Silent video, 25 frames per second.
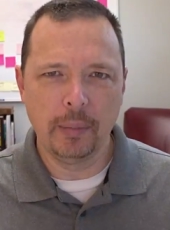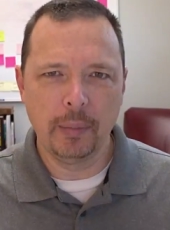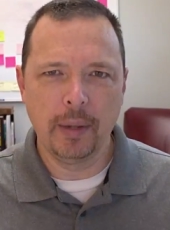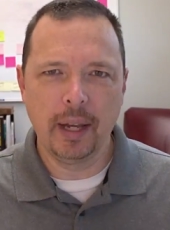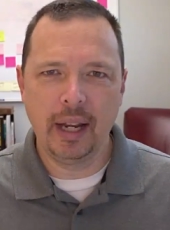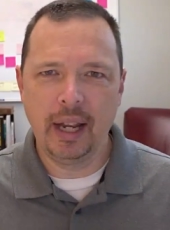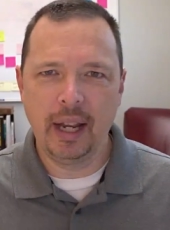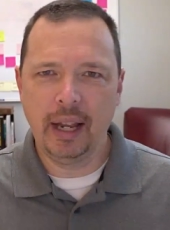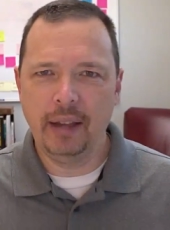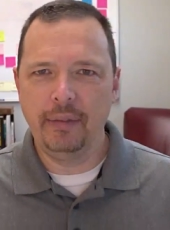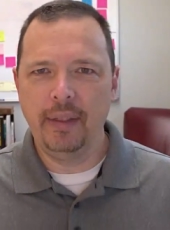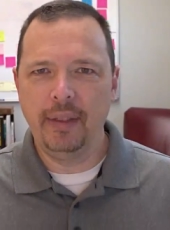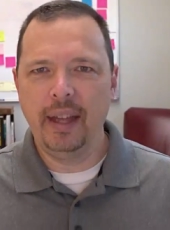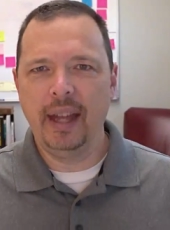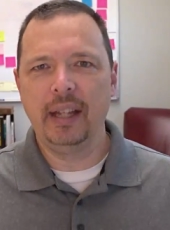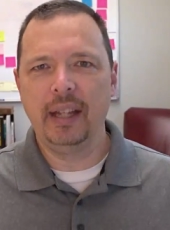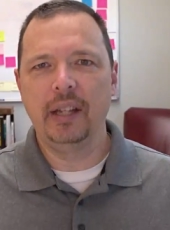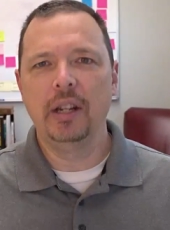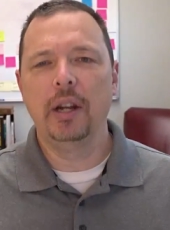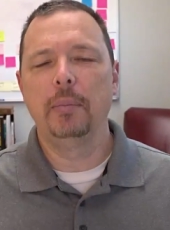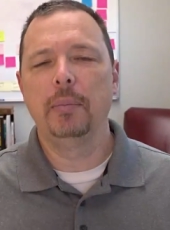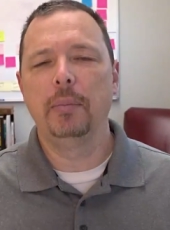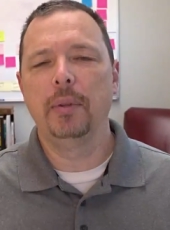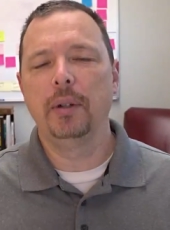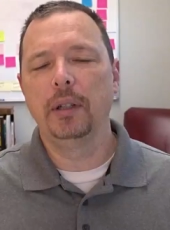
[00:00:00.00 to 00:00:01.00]
I might have that
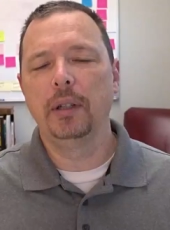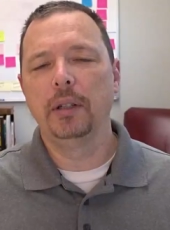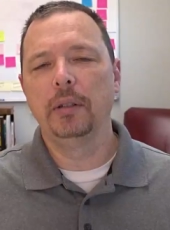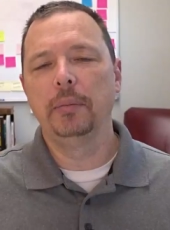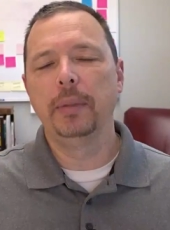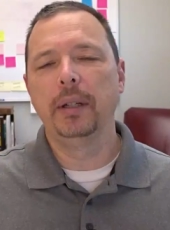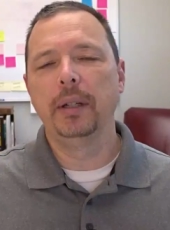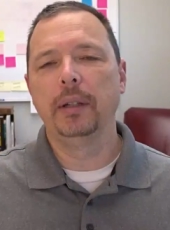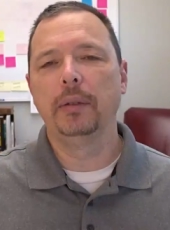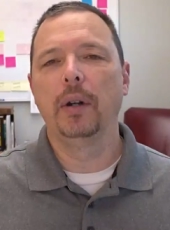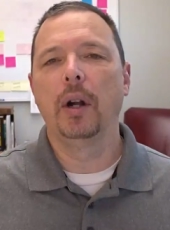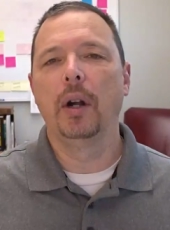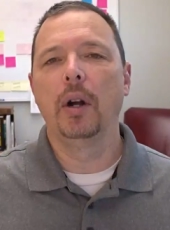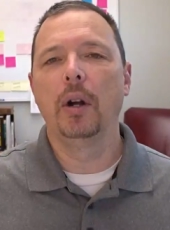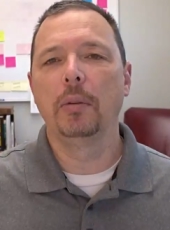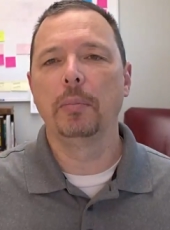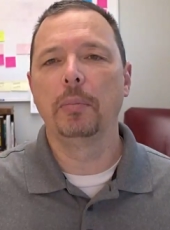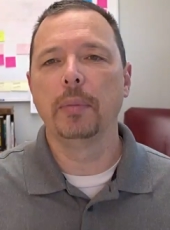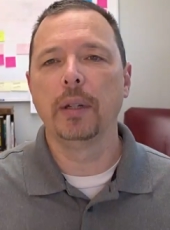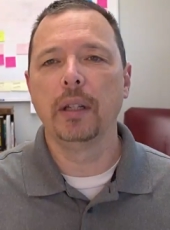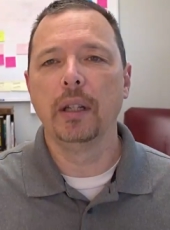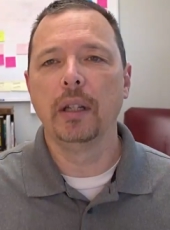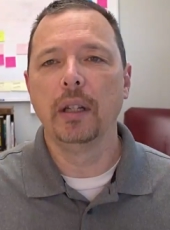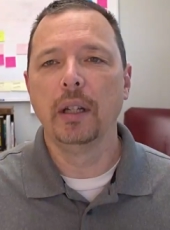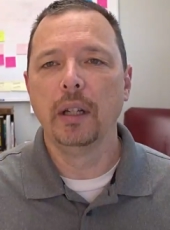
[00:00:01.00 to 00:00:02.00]
number a little bit wrong,
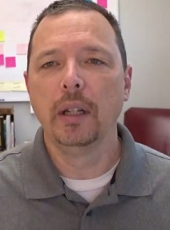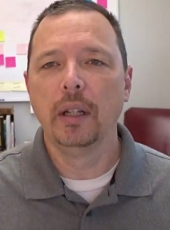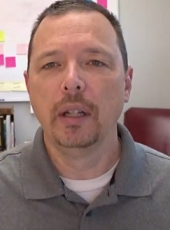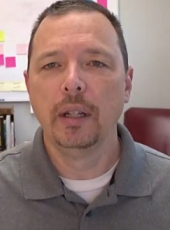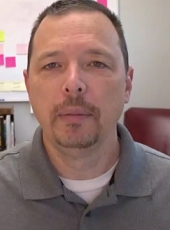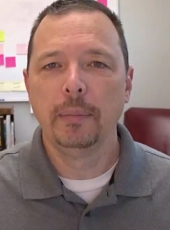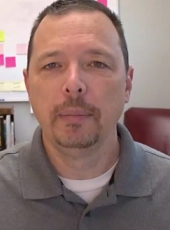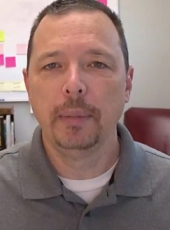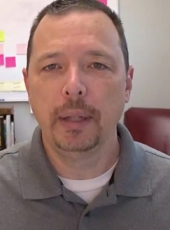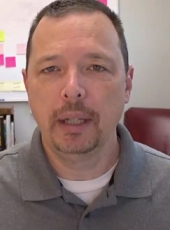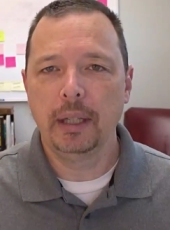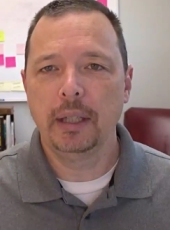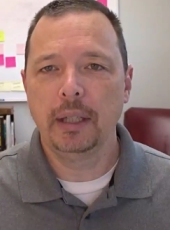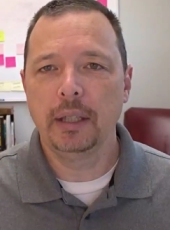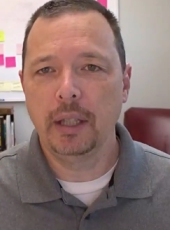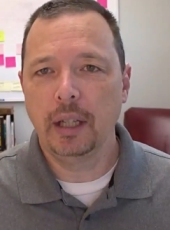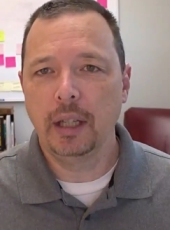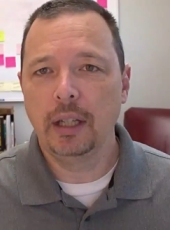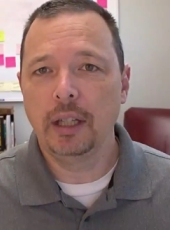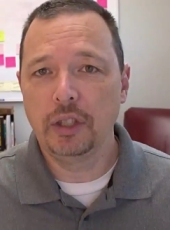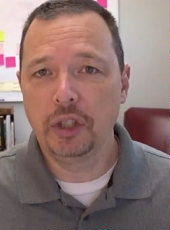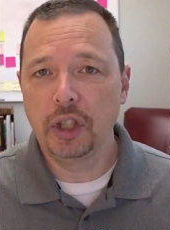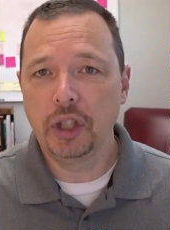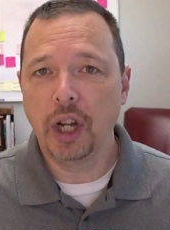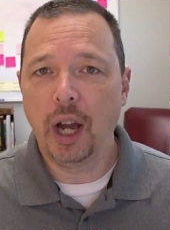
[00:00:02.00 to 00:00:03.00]
but but a, uh,
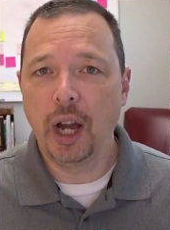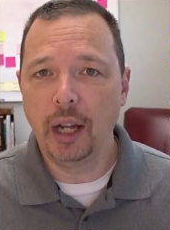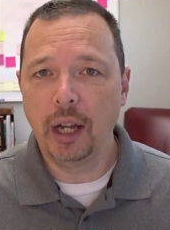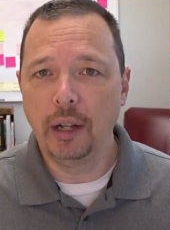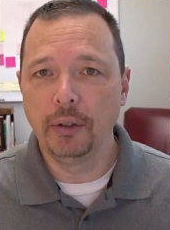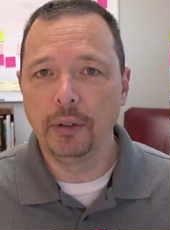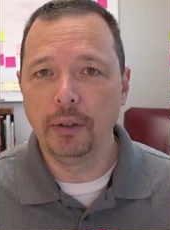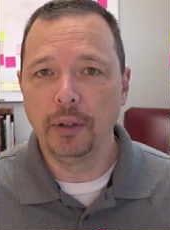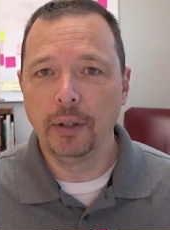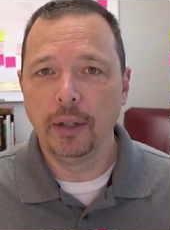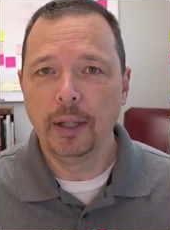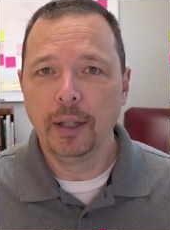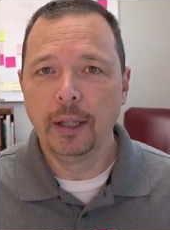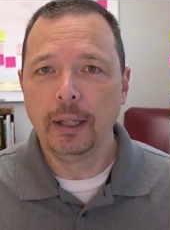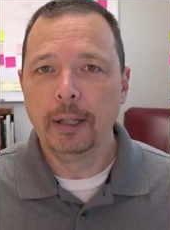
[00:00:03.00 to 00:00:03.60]
a child.